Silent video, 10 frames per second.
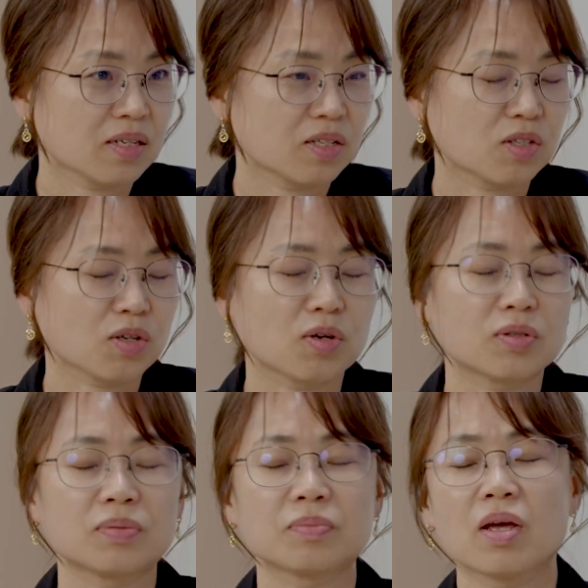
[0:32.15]

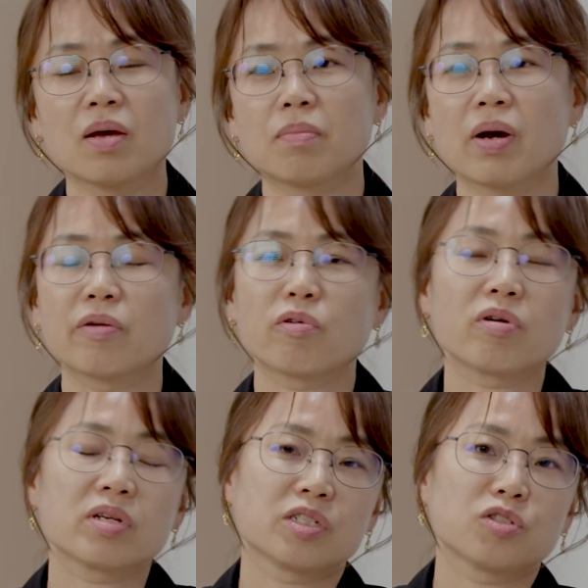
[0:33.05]
So my
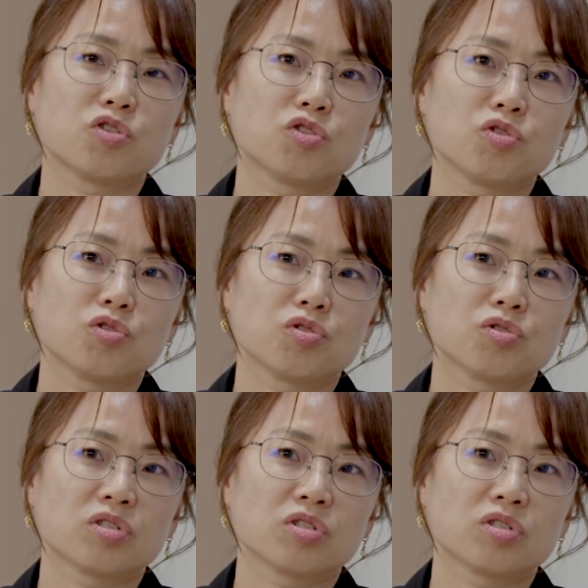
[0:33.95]
role is to